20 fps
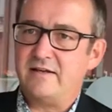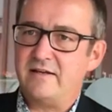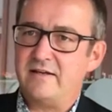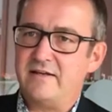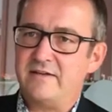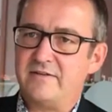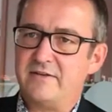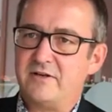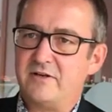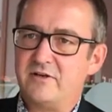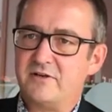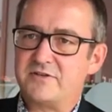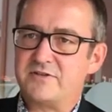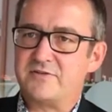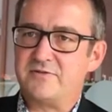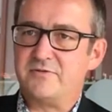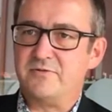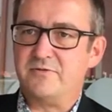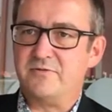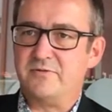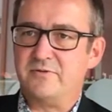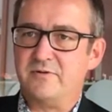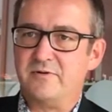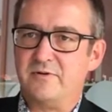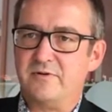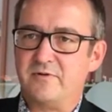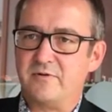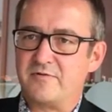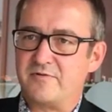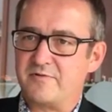in the last two
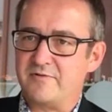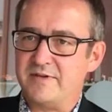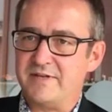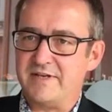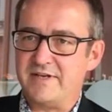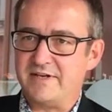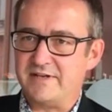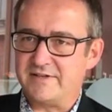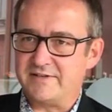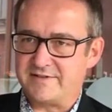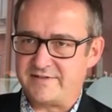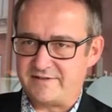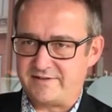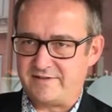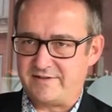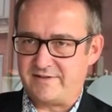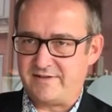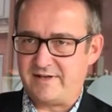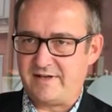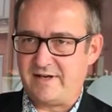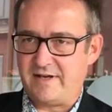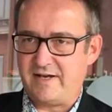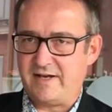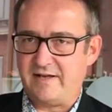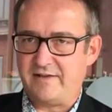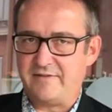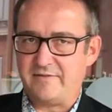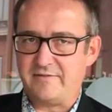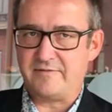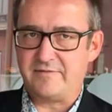or three years,
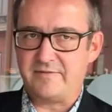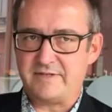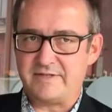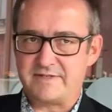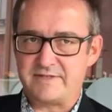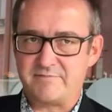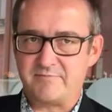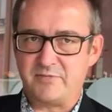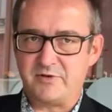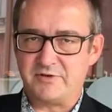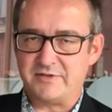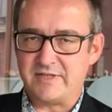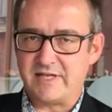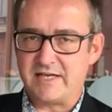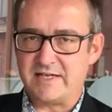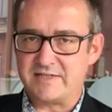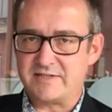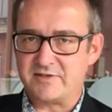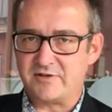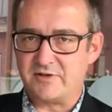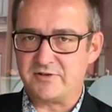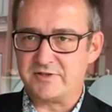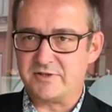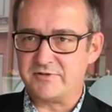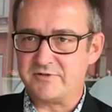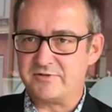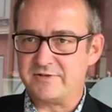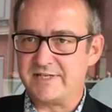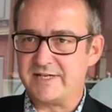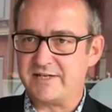uh, this body has started
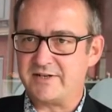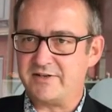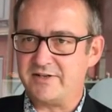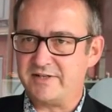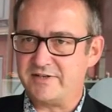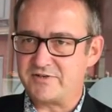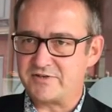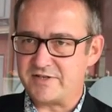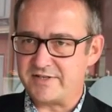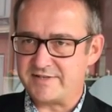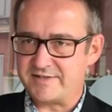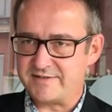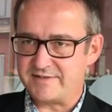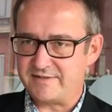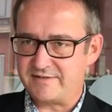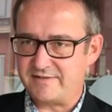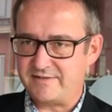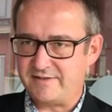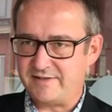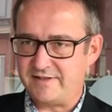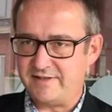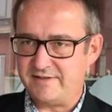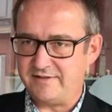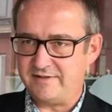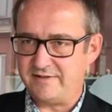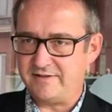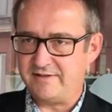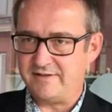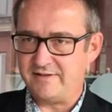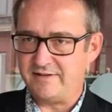to take an interest
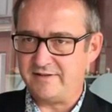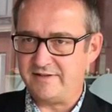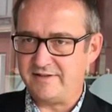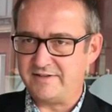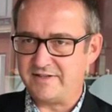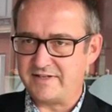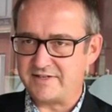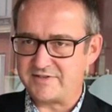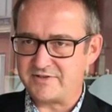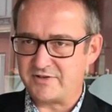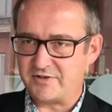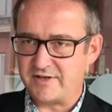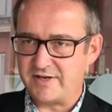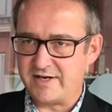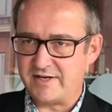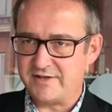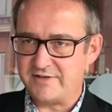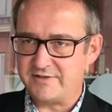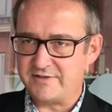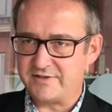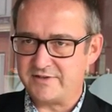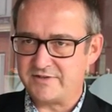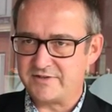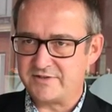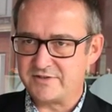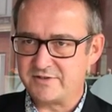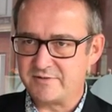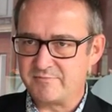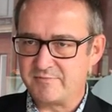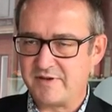in industrial
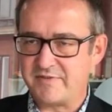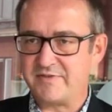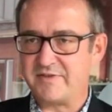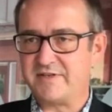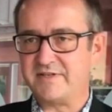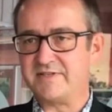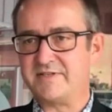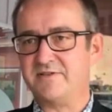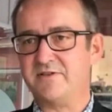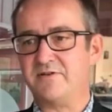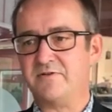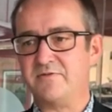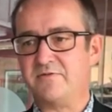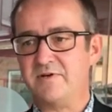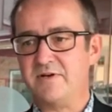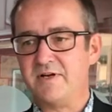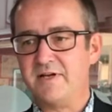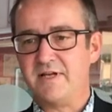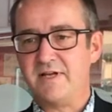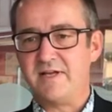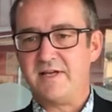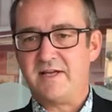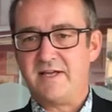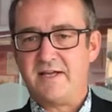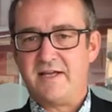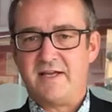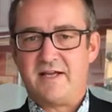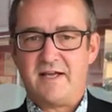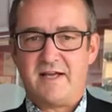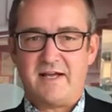heritage, but there's no,
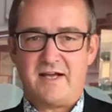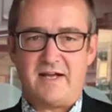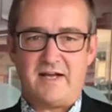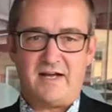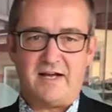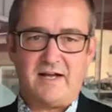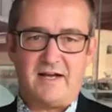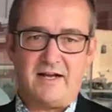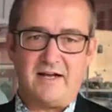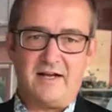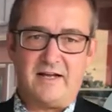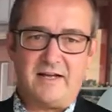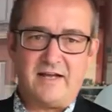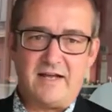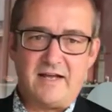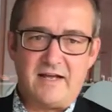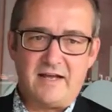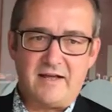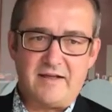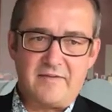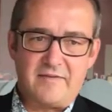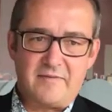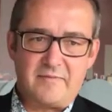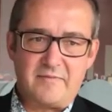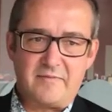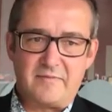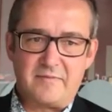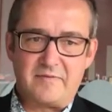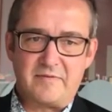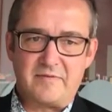uh, uh,
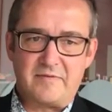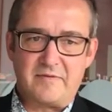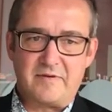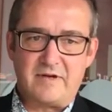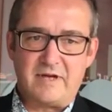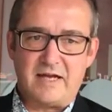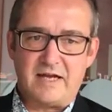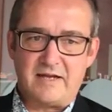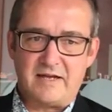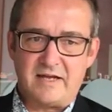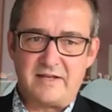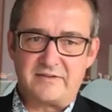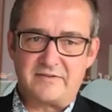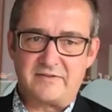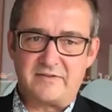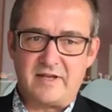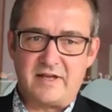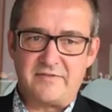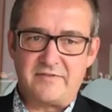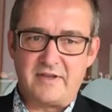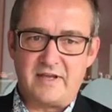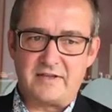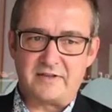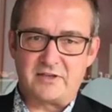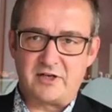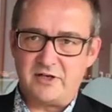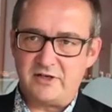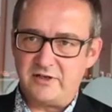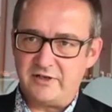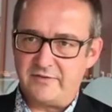at, at, at,
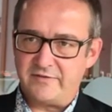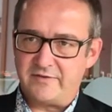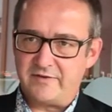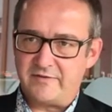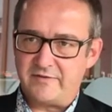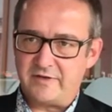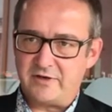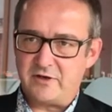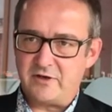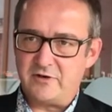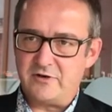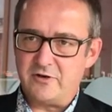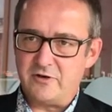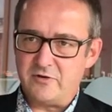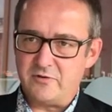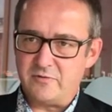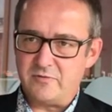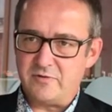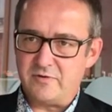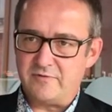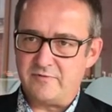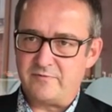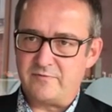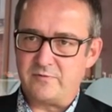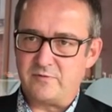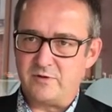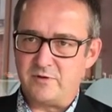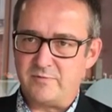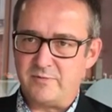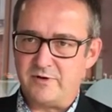current, there are no
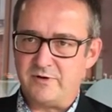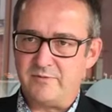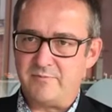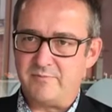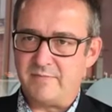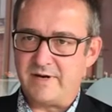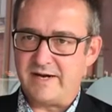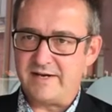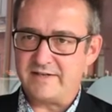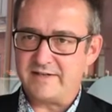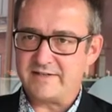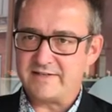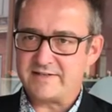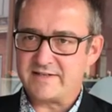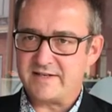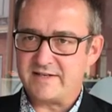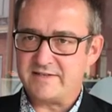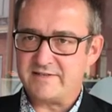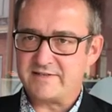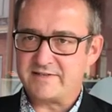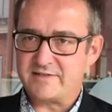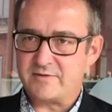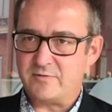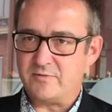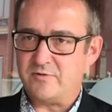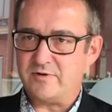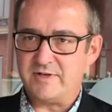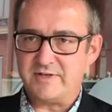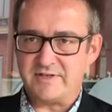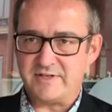former mining sites
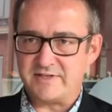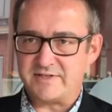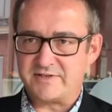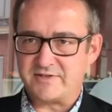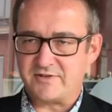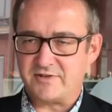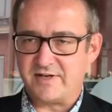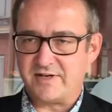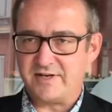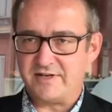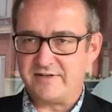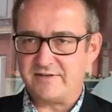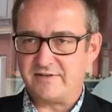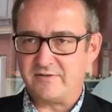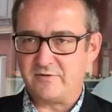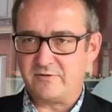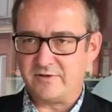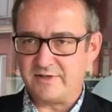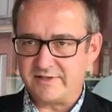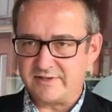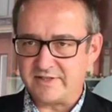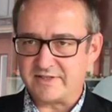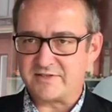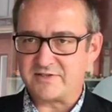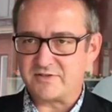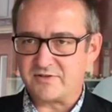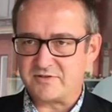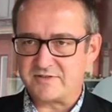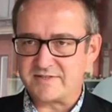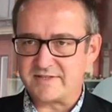or industrial, or
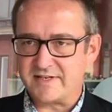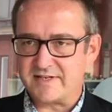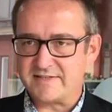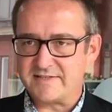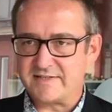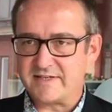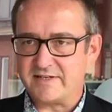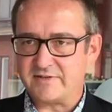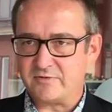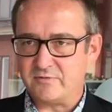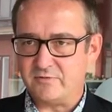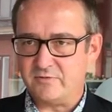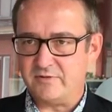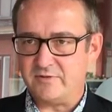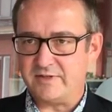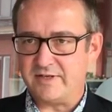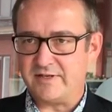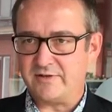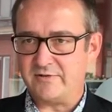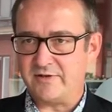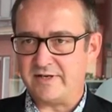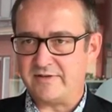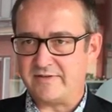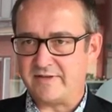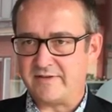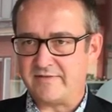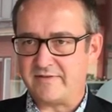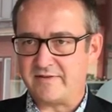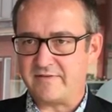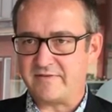industrial sites at all in
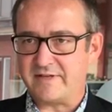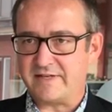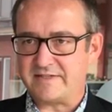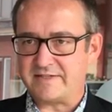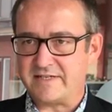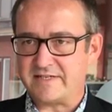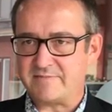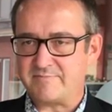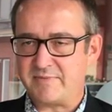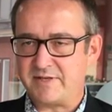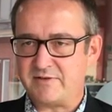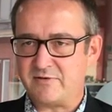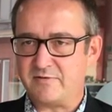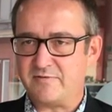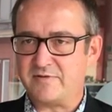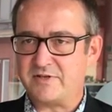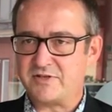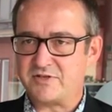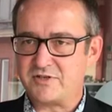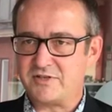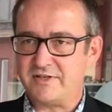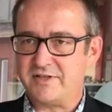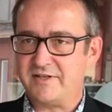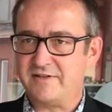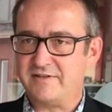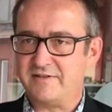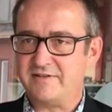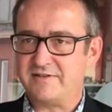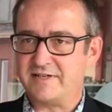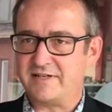Greenland that has been officially
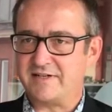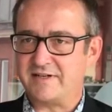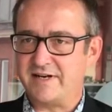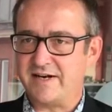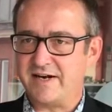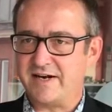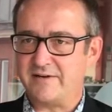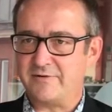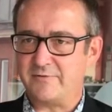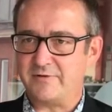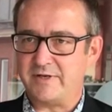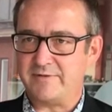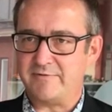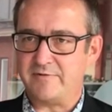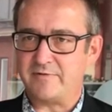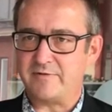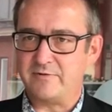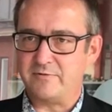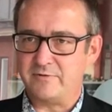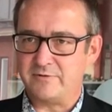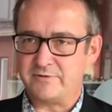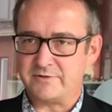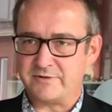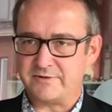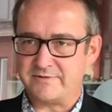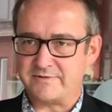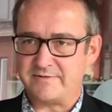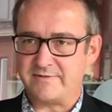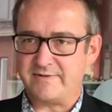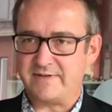declared or even thought
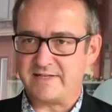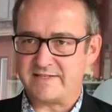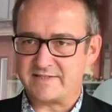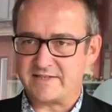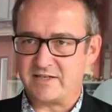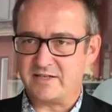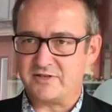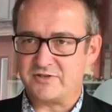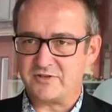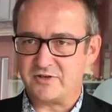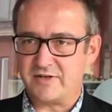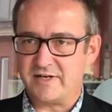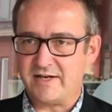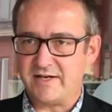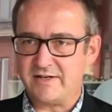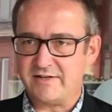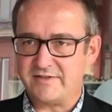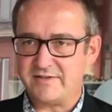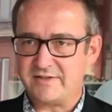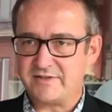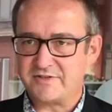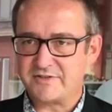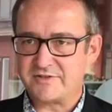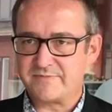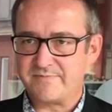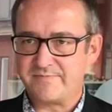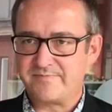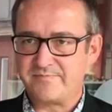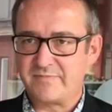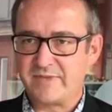of as cultural heritage.
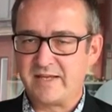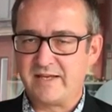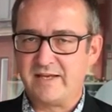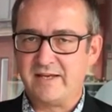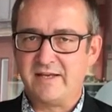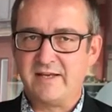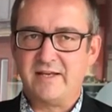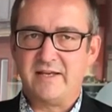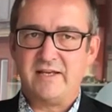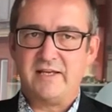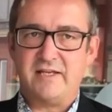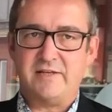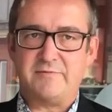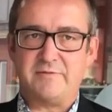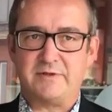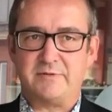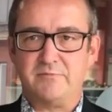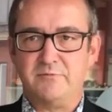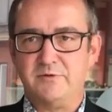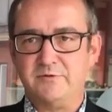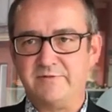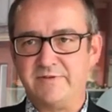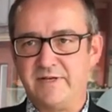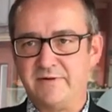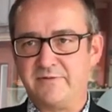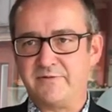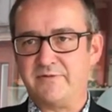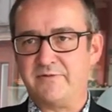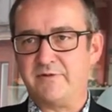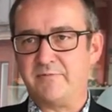If we move
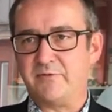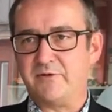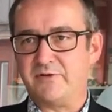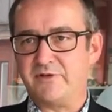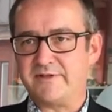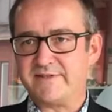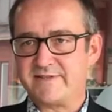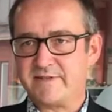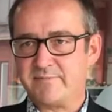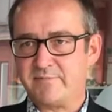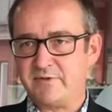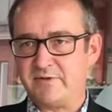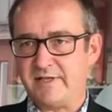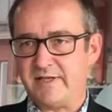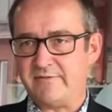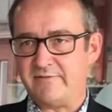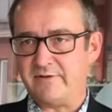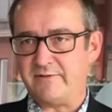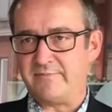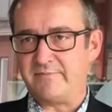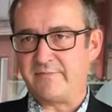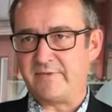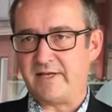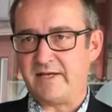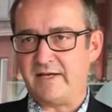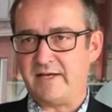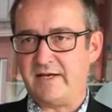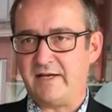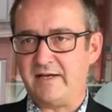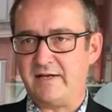down to the municipal level,
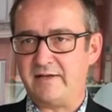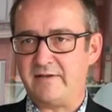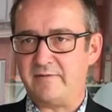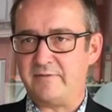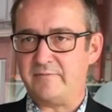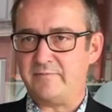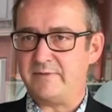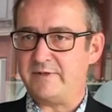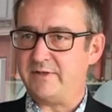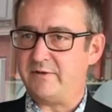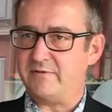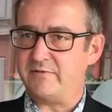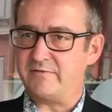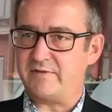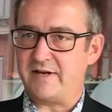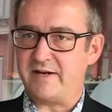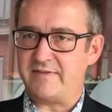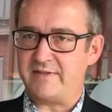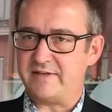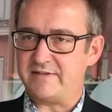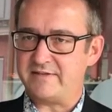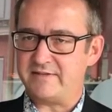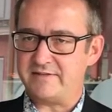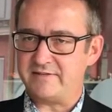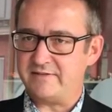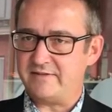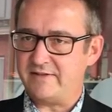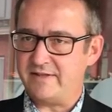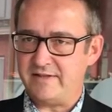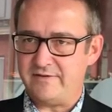uh, we don't find that
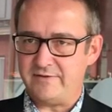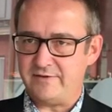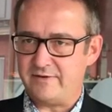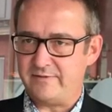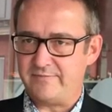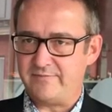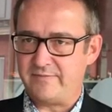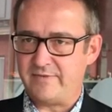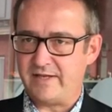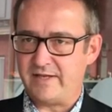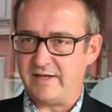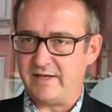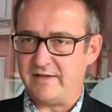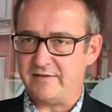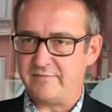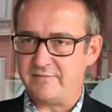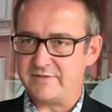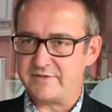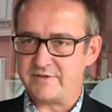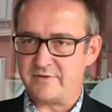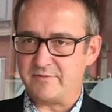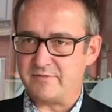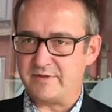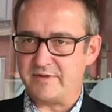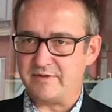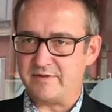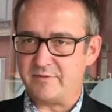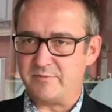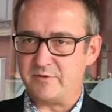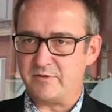either. Uh, so
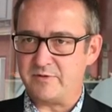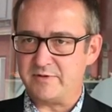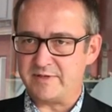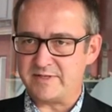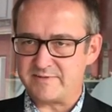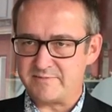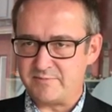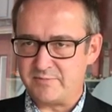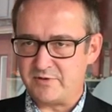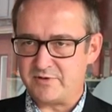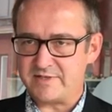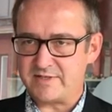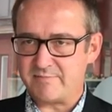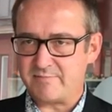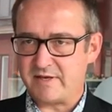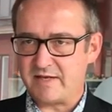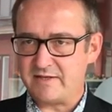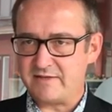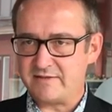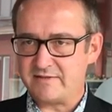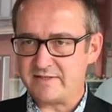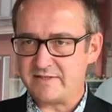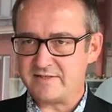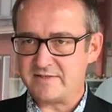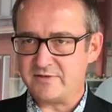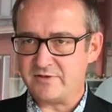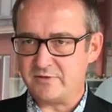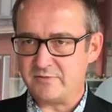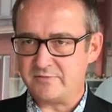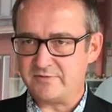the, the munis municipalities
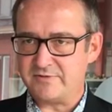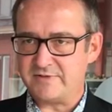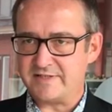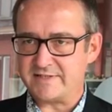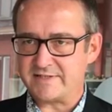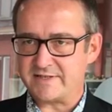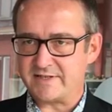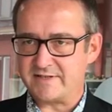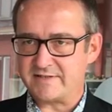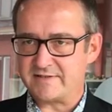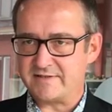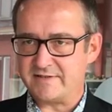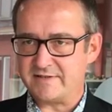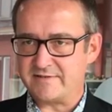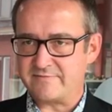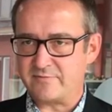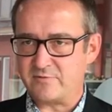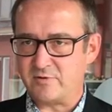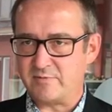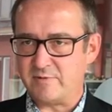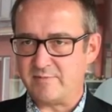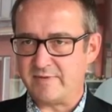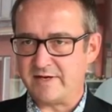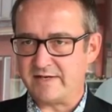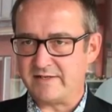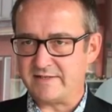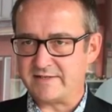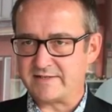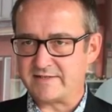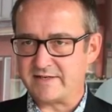don't discuss these former
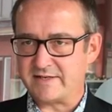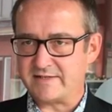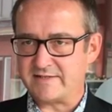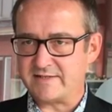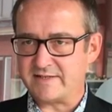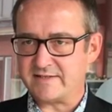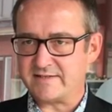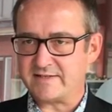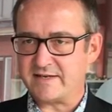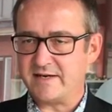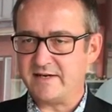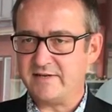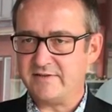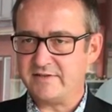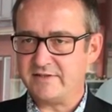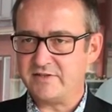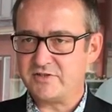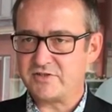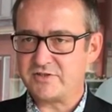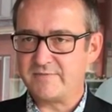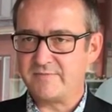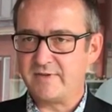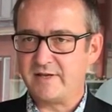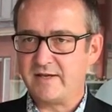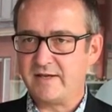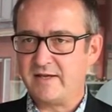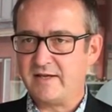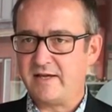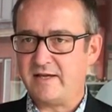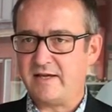mining sites as heritage.
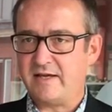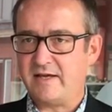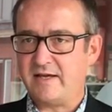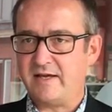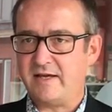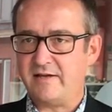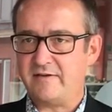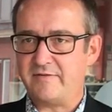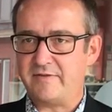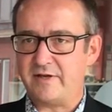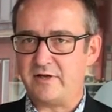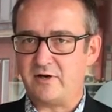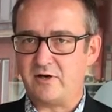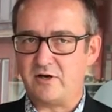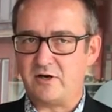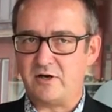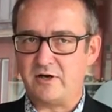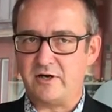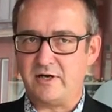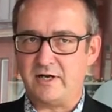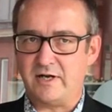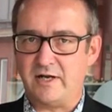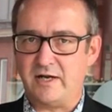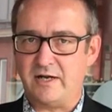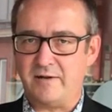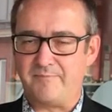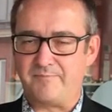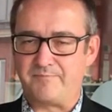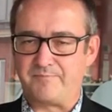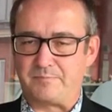Uh, they are,
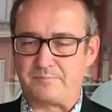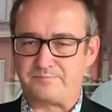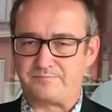um,